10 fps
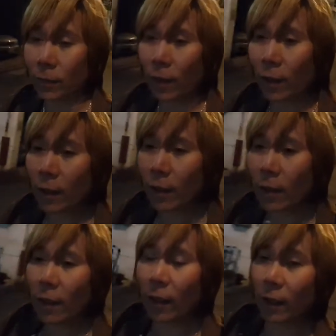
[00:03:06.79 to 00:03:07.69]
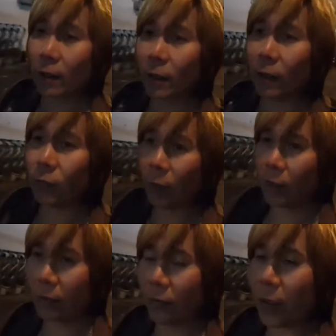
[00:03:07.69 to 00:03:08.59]
bar and then we
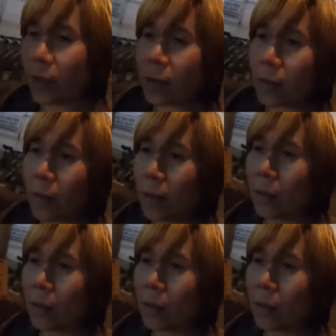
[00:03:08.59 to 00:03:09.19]
can drinks.